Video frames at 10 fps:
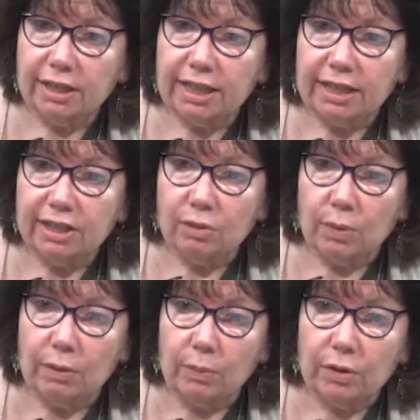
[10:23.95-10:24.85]
That's the
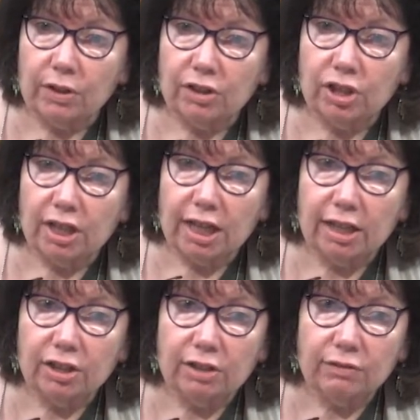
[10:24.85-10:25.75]
one where the
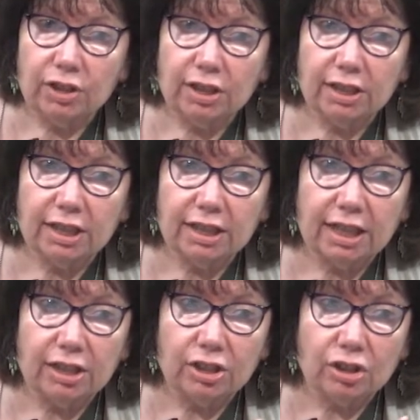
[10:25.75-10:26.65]
genealogy of Jesus does
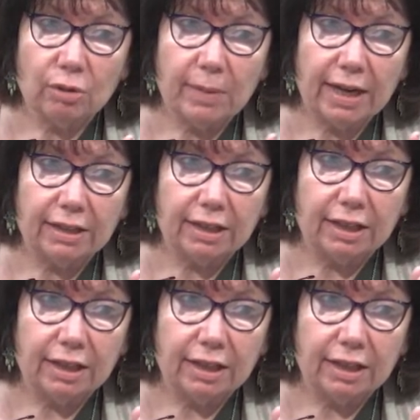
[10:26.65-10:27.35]
not just go back to